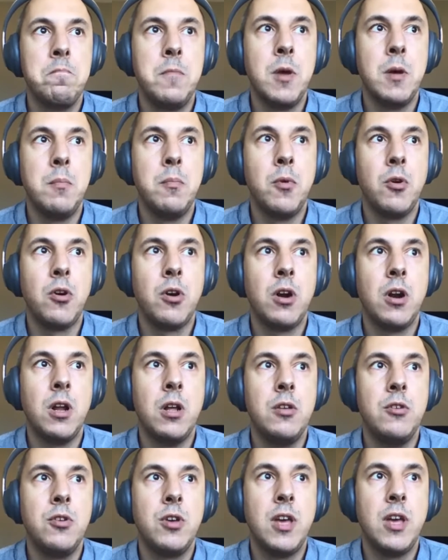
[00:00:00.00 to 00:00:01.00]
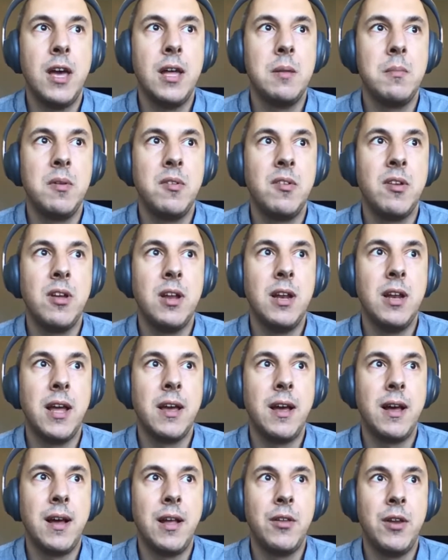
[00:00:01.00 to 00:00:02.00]
the more you can
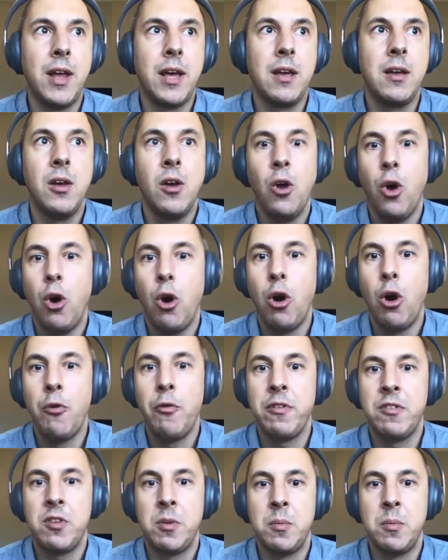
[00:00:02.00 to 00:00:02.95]
basically over